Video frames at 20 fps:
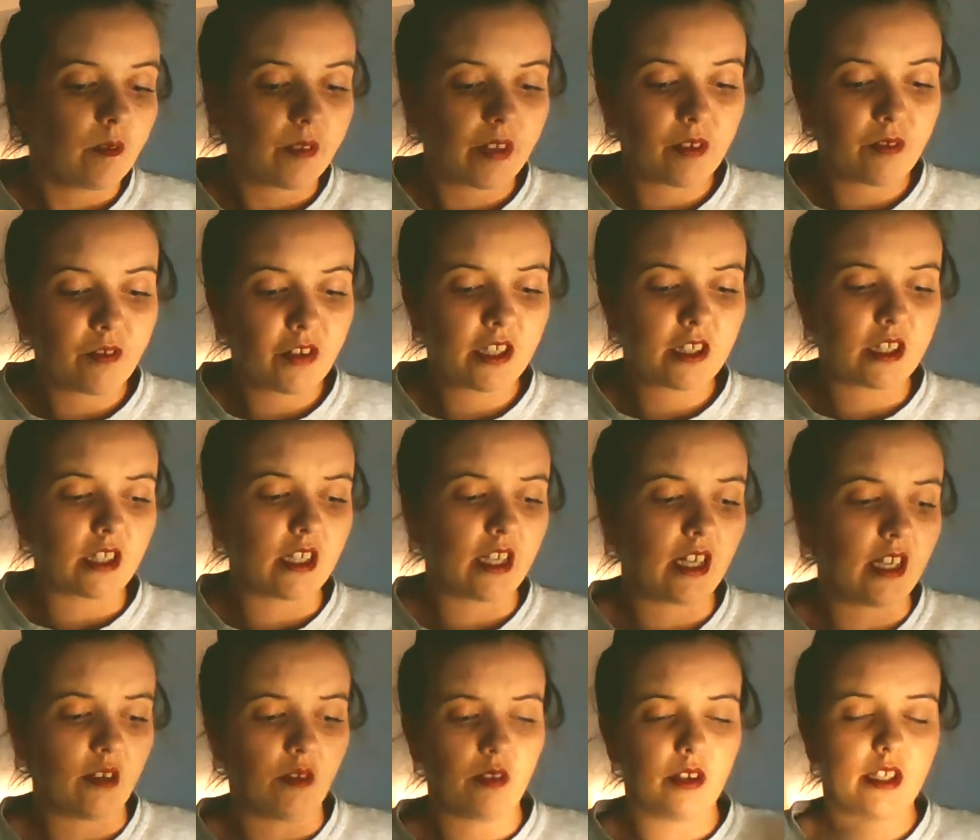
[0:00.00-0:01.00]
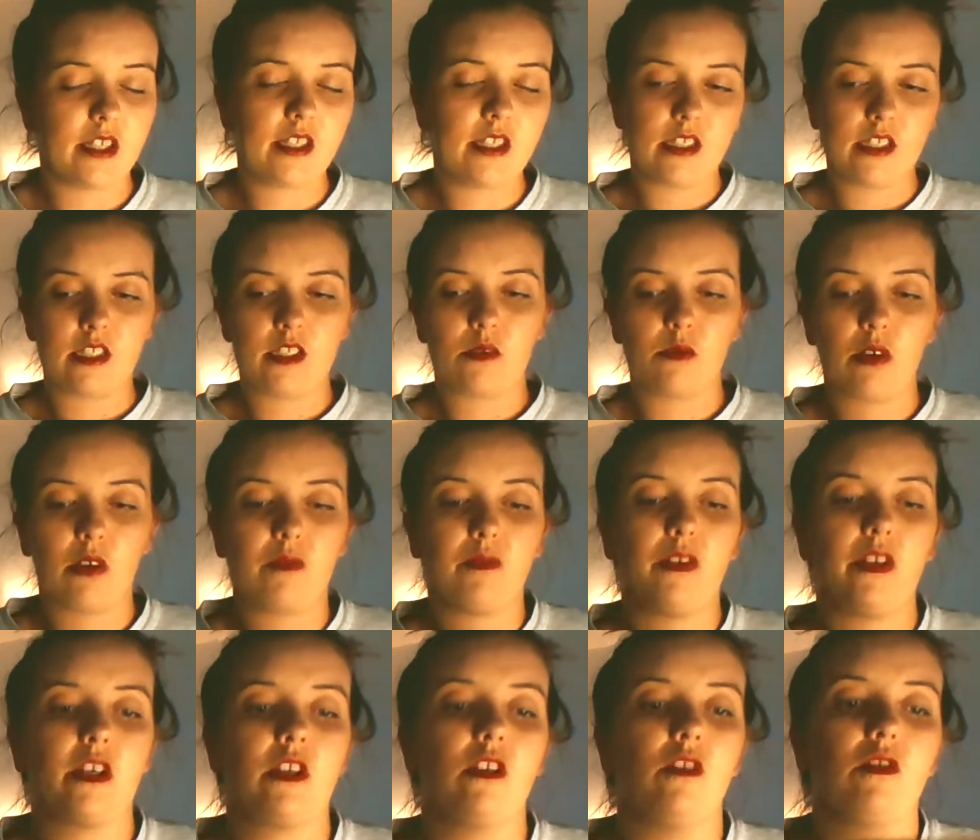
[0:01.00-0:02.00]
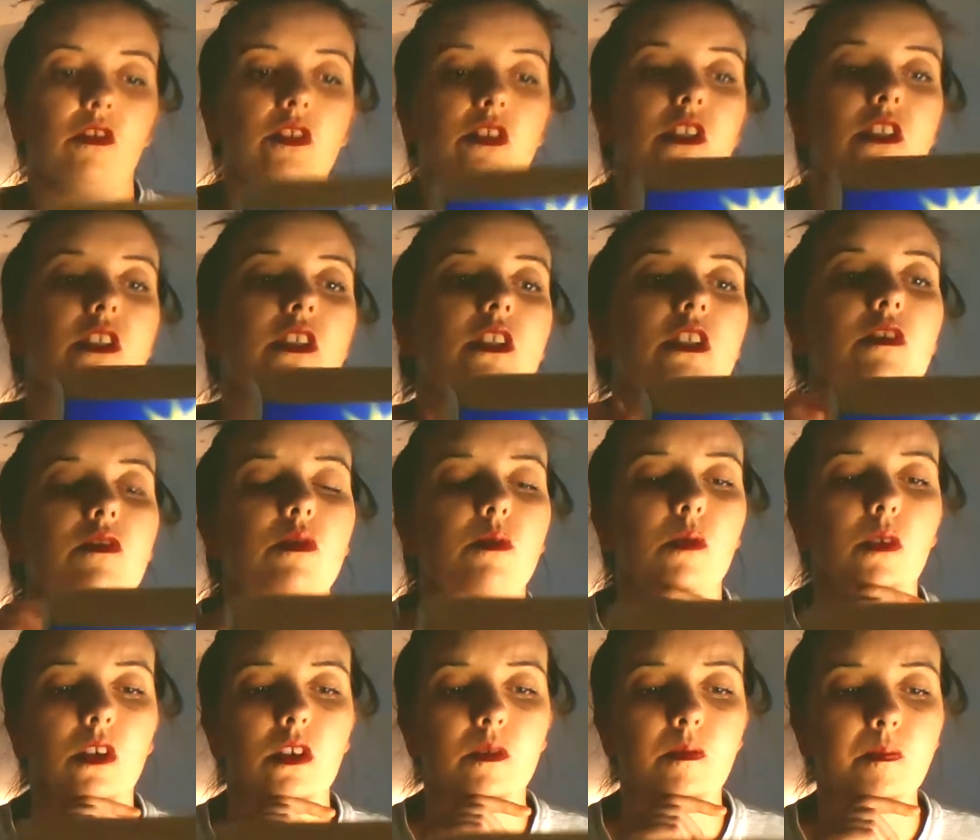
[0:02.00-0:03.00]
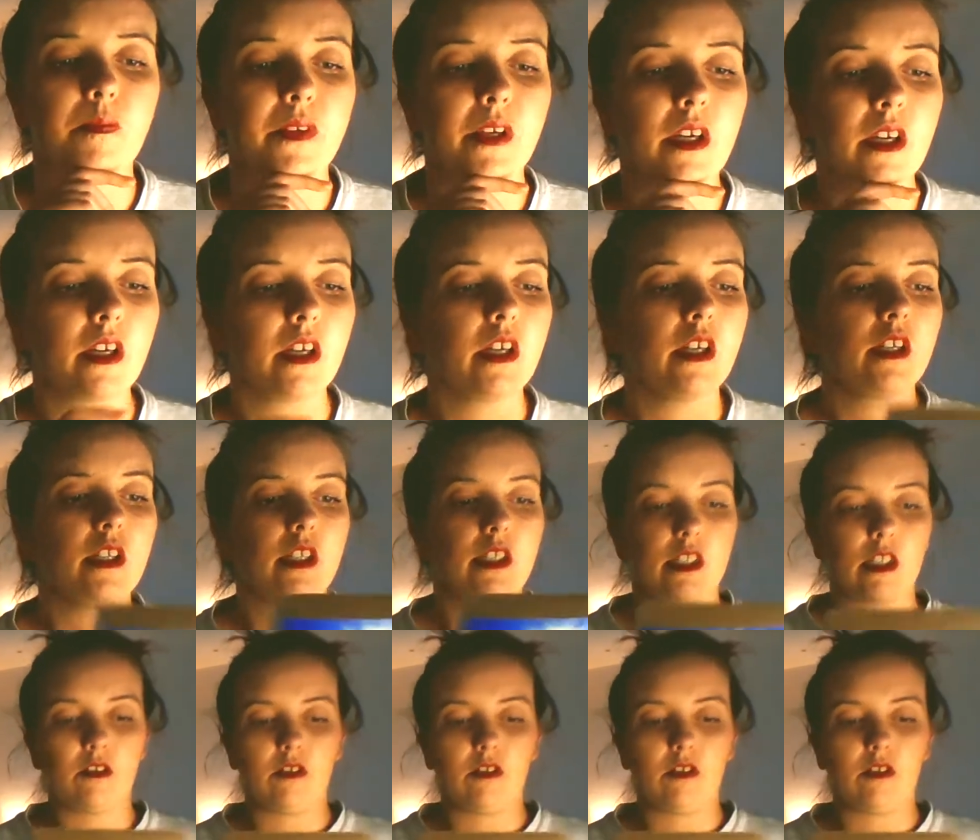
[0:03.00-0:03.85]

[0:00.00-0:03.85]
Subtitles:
Evita, now, is this what I'm thinking of, or is this a different one? Let's have a